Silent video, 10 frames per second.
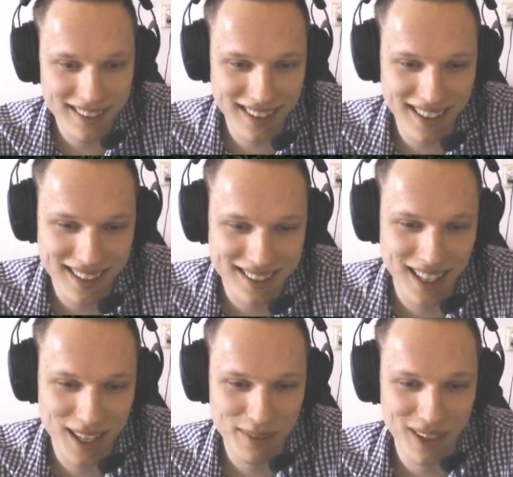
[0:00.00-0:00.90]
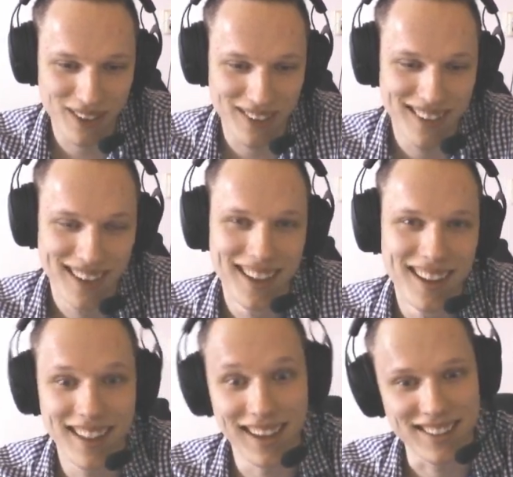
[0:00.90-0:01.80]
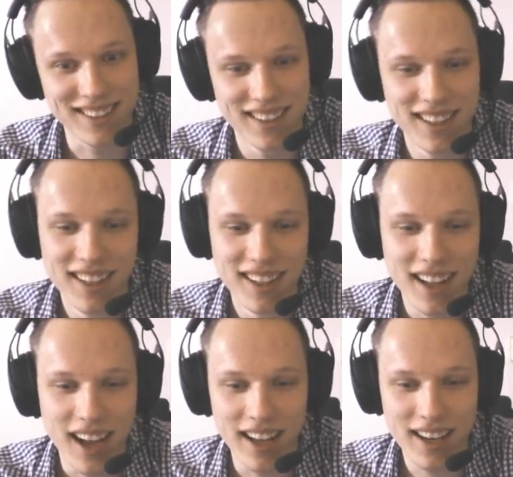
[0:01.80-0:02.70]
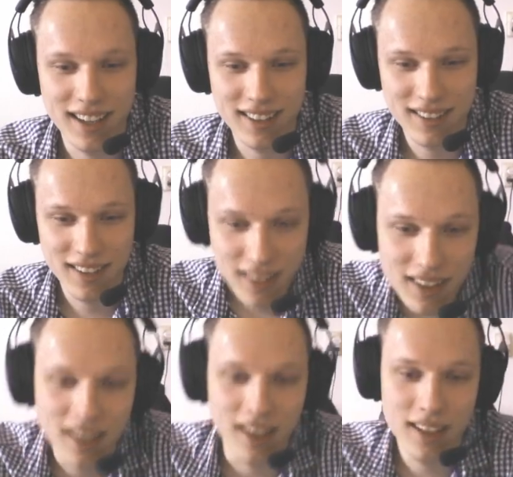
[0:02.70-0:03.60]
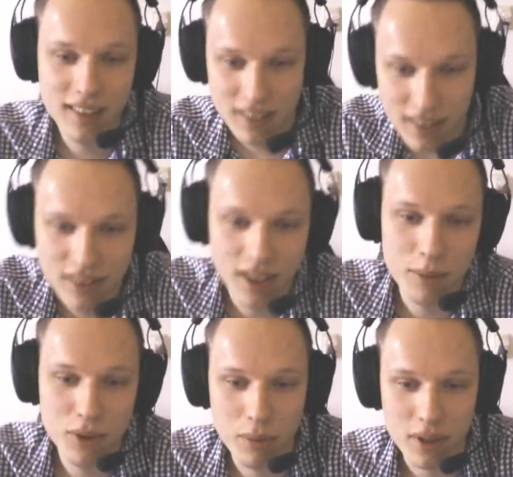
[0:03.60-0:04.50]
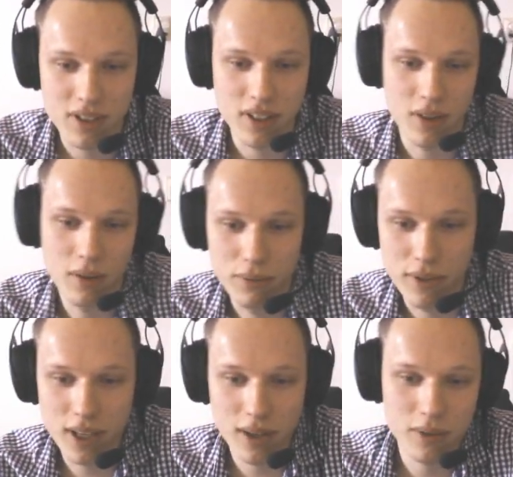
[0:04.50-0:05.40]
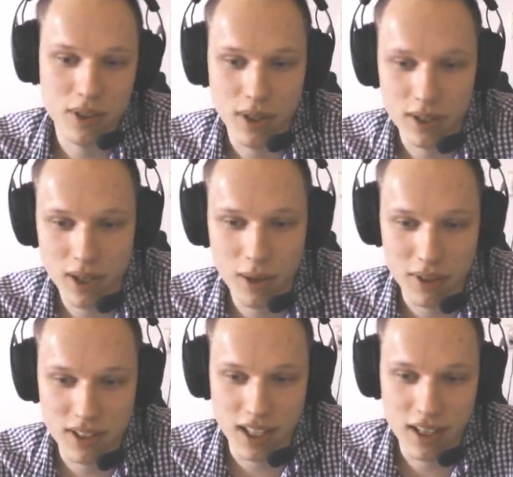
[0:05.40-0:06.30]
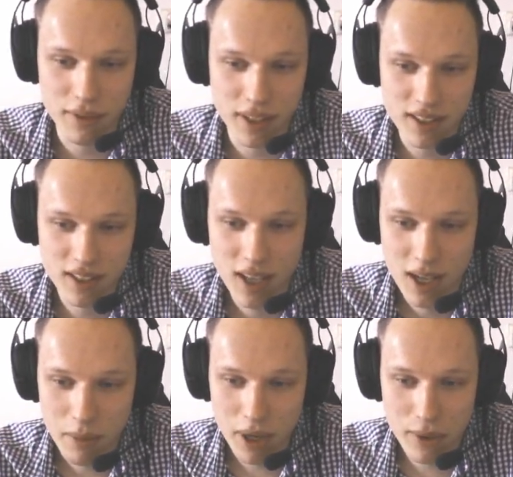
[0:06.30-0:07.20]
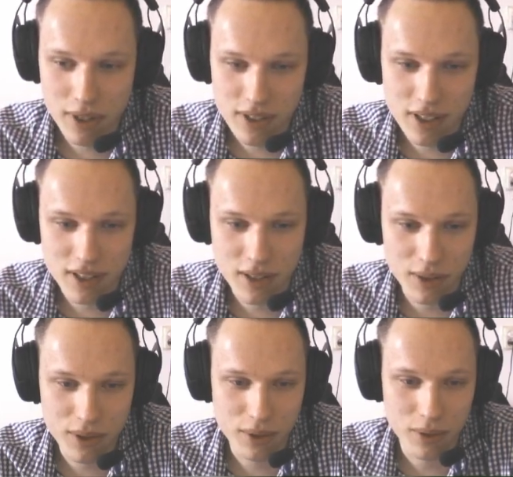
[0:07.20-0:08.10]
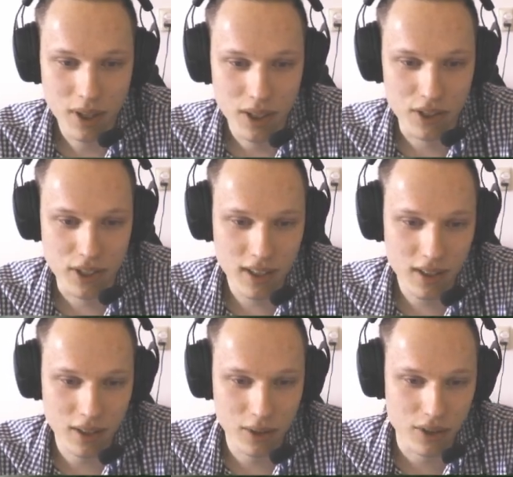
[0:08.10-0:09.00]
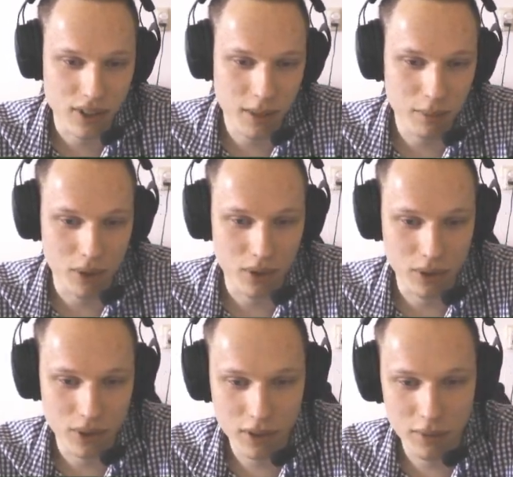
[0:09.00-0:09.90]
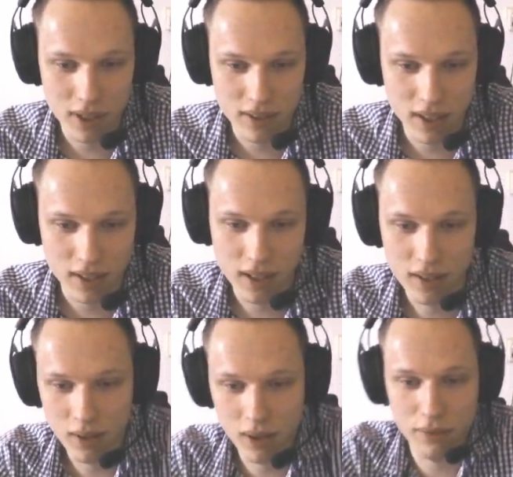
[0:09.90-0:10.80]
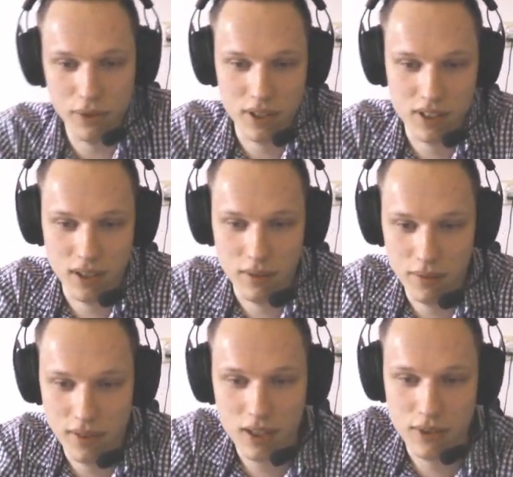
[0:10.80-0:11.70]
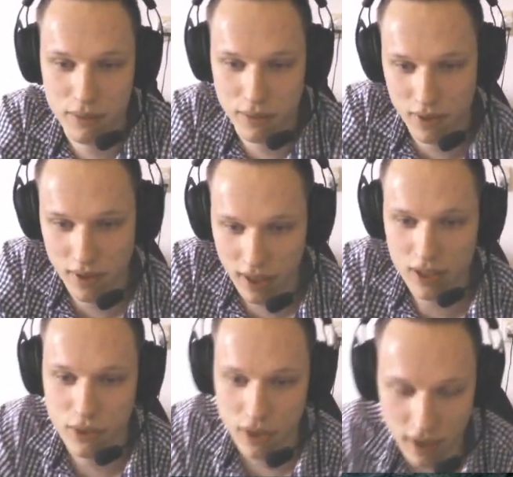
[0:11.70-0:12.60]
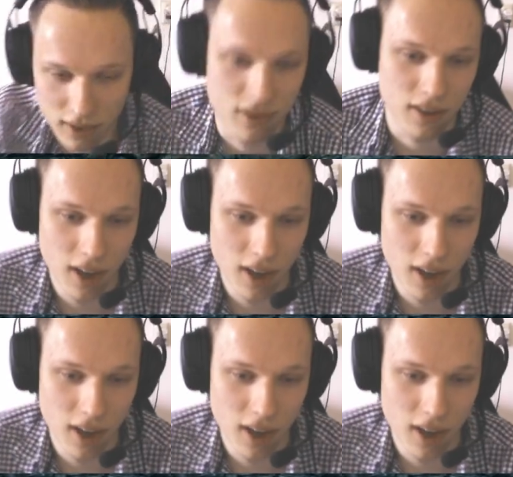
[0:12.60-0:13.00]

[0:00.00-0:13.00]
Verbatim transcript: Dix Animeron. Thanks. I hadn't had, not had not time to watch this whole video, so I don't know what's the end of this. My question is, could you share your skin mold or do you want to take that only for yourself? Thanks, you for, thanks for your answer.